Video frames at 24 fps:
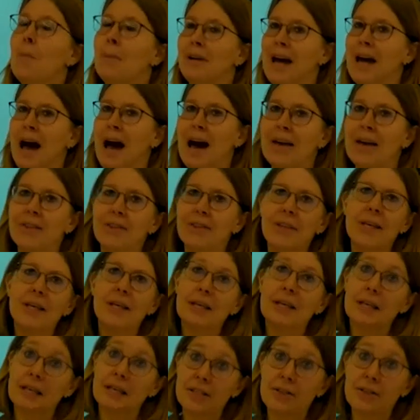But I
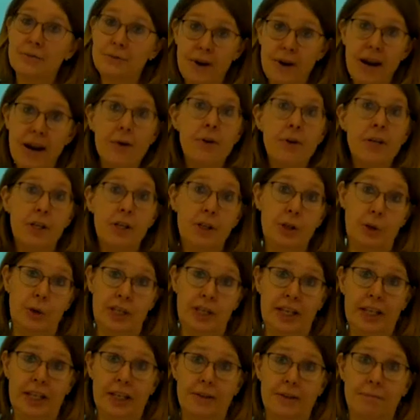think it's very
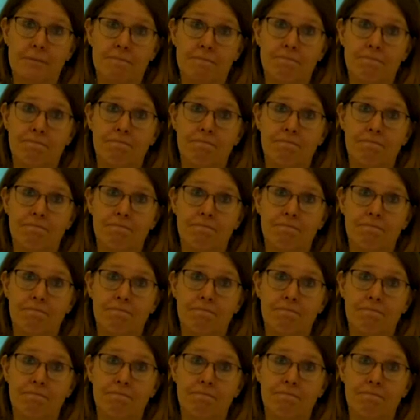unique.